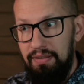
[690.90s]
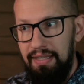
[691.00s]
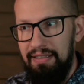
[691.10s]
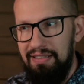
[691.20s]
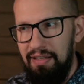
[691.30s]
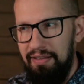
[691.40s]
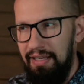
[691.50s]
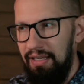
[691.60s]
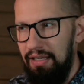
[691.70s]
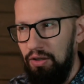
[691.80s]

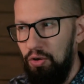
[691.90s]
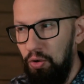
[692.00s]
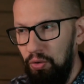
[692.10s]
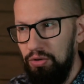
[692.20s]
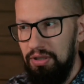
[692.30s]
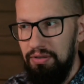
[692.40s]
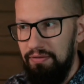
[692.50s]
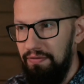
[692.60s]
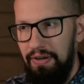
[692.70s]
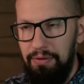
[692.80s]
they could
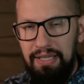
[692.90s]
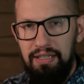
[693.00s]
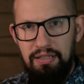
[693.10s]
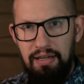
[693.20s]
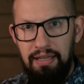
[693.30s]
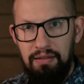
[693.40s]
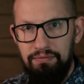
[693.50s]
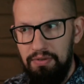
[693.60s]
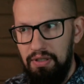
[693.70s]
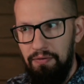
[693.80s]
very easily
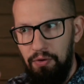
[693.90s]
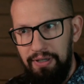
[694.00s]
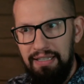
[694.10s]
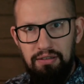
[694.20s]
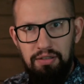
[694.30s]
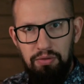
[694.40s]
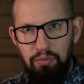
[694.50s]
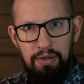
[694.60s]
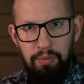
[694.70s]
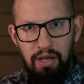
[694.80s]
forget
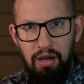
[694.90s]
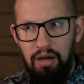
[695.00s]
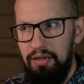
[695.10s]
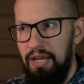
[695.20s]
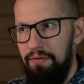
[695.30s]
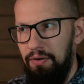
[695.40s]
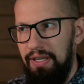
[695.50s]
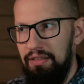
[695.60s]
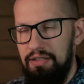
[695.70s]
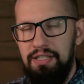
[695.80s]
where we are,
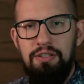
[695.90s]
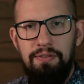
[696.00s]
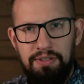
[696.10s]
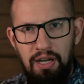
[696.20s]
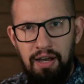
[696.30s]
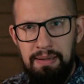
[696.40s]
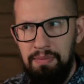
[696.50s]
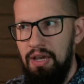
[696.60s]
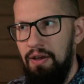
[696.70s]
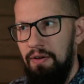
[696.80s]
forget the sense of
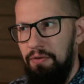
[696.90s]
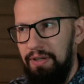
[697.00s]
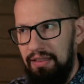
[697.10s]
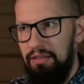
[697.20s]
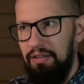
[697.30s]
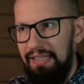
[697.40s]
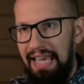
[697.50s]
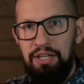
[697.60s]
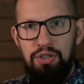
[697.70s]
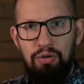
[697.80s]
time, forget the
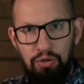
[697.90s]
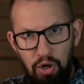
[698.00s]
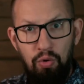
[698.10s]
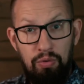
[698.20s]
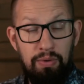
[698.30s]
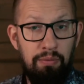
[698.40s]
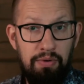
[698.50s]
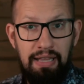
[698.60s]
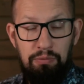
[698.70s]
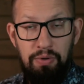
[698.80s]
actual
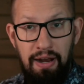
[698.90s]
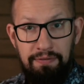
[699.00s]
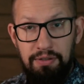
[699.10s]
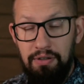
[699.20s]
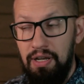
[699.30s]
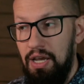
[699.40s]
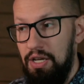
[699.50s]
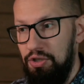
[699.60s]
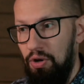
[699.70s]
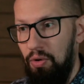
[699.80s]
goal that we're after.
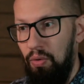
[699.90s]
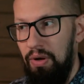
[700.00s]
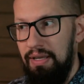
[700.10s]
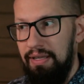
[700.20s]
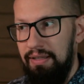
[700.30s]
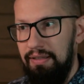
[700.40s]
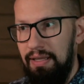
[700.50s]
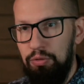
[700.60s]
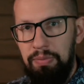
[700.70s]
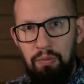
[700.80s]
So
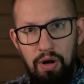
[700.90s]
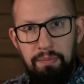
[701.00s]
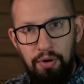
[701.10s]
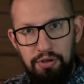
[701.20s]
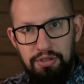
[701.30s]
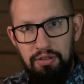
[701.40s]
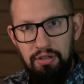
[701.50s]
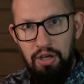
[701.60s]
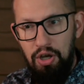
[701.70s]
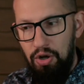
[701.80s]
there would be one
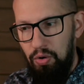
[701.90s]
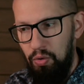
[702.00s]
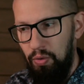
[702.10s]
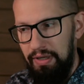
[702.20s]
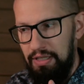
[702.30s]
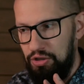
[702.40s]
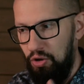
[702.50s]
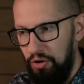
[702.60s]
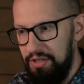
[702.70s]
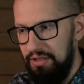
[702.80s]
person who is
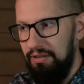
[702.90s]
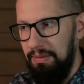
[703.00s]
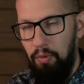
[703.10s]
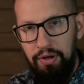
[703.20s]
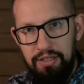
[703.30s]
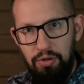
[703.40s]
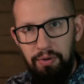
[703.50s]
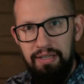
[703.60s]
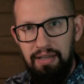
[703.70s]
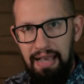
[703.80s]
constantly
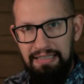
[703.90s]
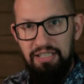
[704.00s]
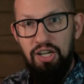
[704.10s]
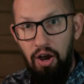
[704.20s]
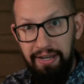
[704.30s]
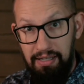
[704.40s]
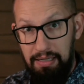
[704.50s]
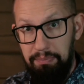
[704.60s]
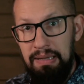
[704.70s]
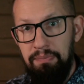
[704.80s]
monitoring and
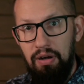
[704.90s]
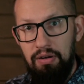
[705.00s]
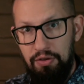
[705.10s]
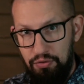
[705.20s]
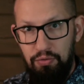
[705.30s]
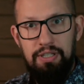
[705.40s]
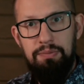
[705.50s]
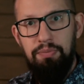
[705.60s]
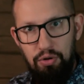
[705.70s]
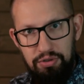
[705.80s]
guiding people through
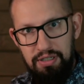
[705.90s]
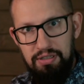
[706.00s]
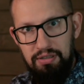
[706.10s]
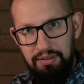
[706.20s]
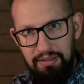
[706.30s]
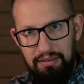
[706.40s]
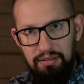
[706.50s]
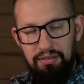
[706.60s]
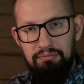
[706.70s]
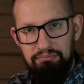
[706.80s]
this process
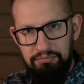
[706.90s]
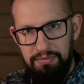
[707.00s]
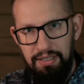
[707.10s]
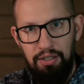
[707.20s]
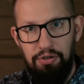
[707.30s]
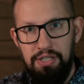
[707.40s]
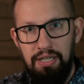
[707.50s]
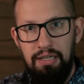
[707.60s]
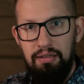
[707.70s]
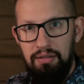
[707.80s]
that he or
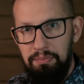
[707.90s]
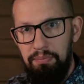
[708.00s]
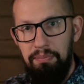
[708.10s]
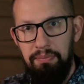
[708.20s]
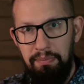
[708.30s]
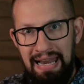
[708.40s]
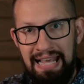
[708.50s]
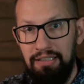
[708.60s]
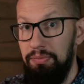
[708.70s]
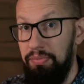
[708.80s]
she
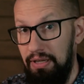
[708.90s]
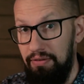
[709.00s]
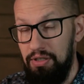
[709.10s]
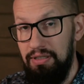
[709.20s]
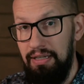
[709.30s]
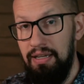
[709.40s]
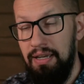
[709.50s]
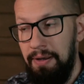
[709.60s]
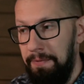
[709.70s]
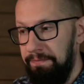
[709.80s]
planned previously.
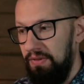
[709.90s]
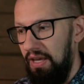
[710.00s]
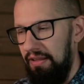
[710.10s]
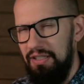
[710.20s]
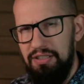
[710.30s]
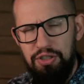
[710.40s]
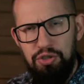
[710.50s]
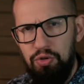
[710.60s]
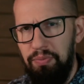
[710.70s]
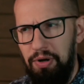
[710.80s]
And this is
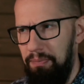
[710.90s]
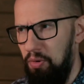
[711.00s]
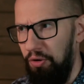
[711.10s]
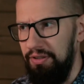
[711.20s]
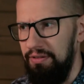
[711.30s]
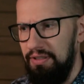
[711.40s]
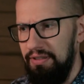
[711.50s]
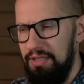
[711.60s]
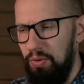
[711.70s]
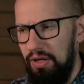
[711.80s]
super important.
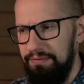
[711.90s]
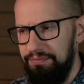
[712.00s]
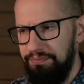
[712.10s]
This will